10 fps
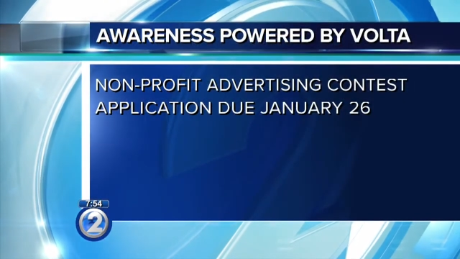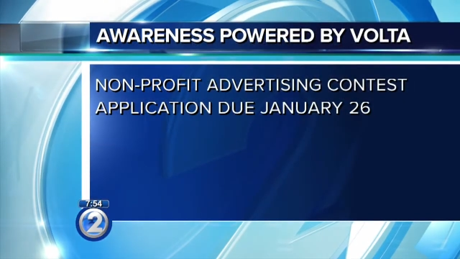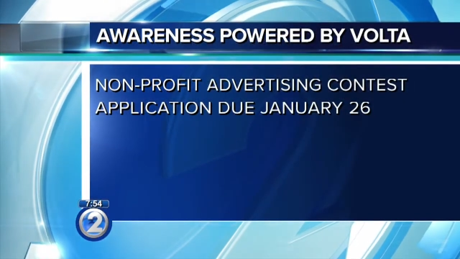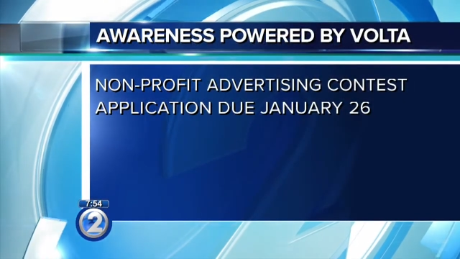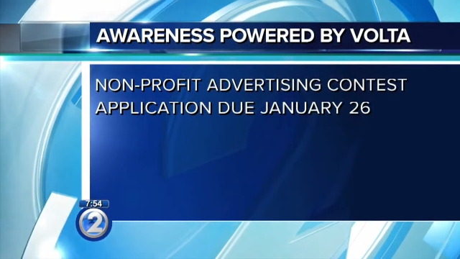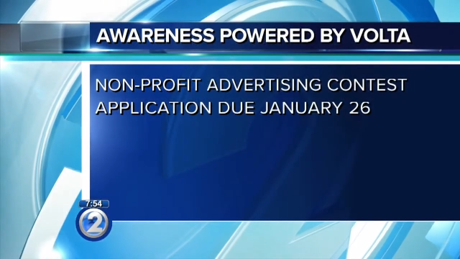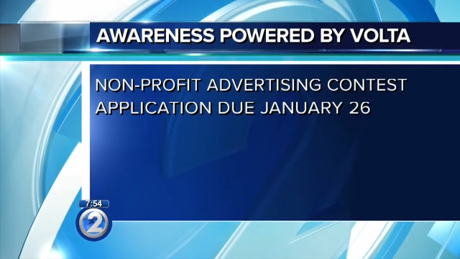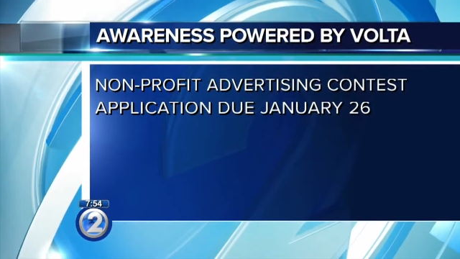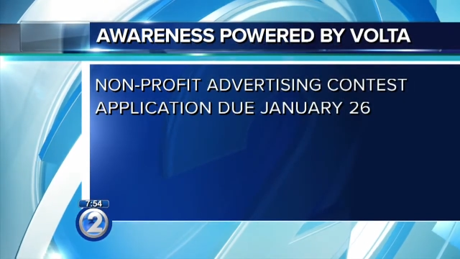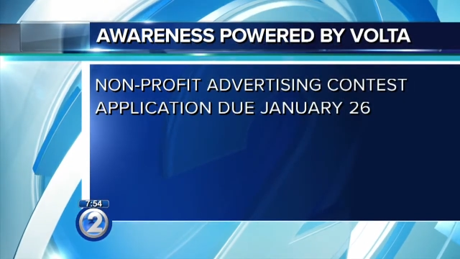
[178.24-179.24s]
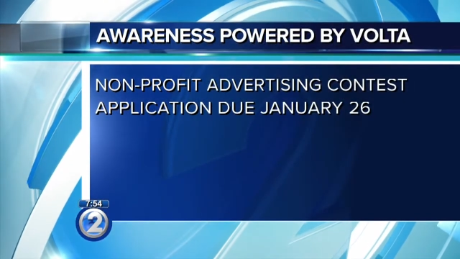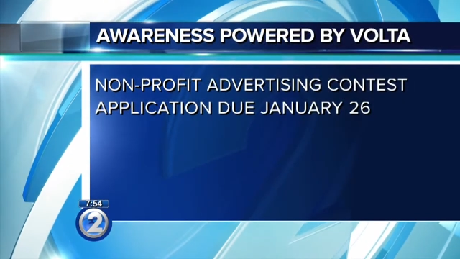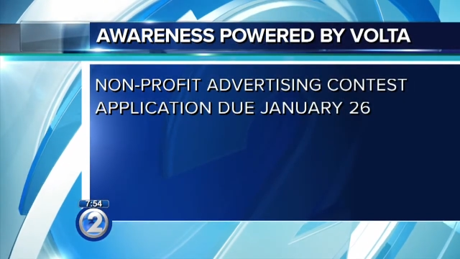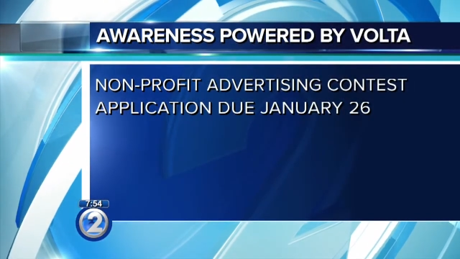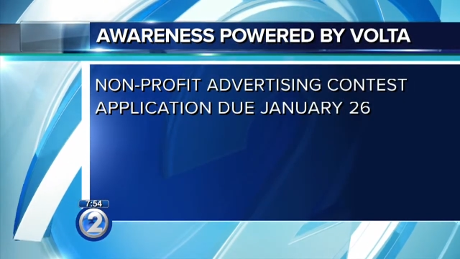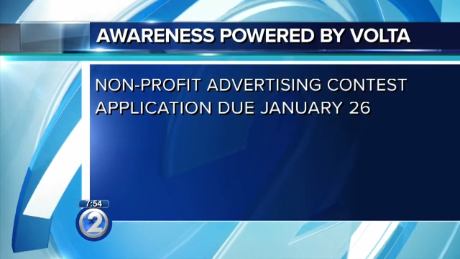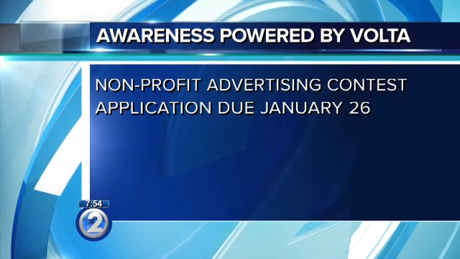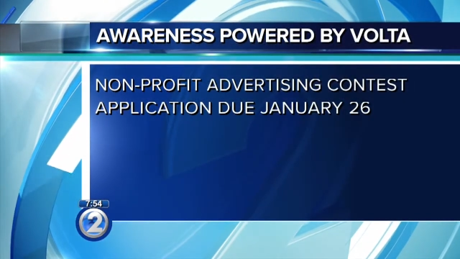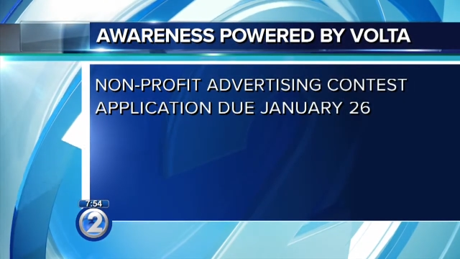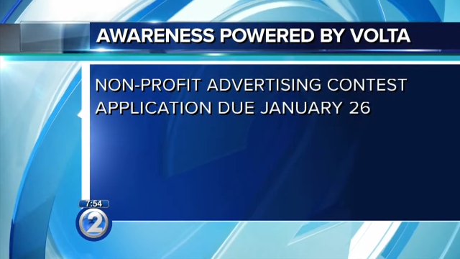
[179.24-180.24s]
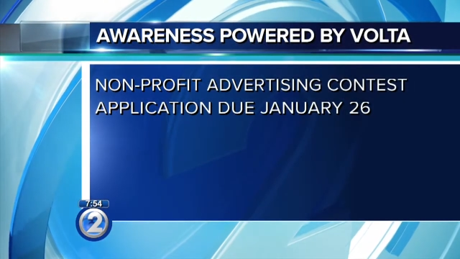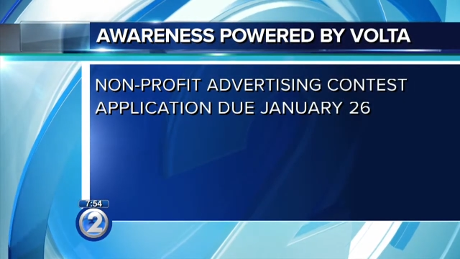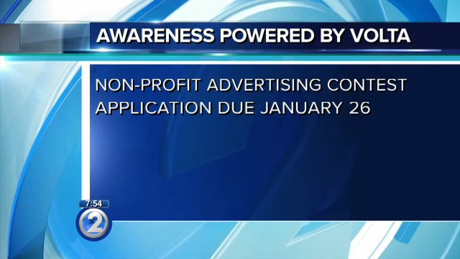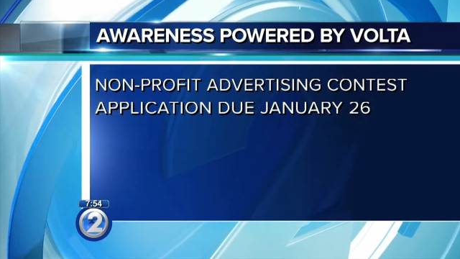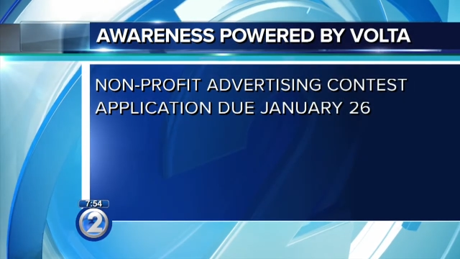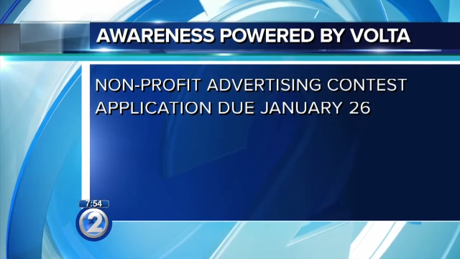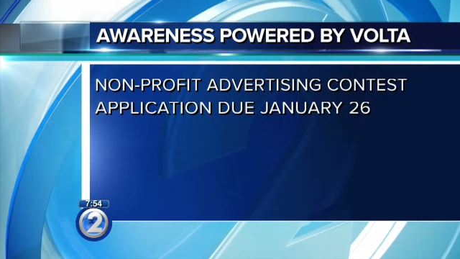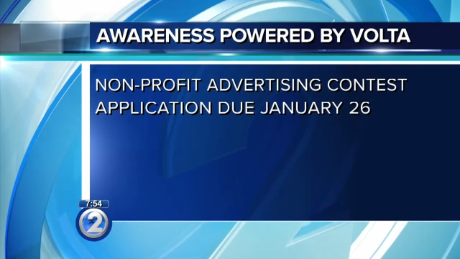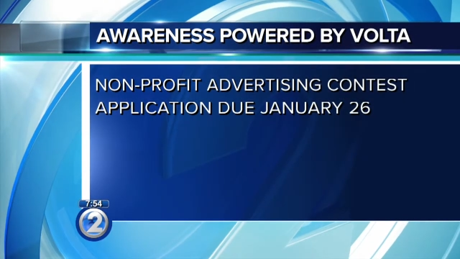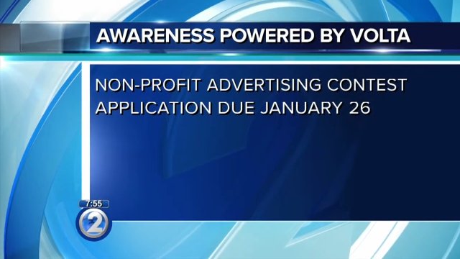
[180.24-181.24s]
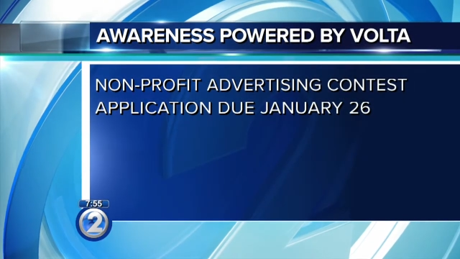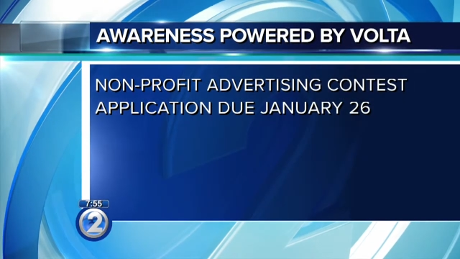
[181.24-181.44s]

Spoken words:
(no speaker visible)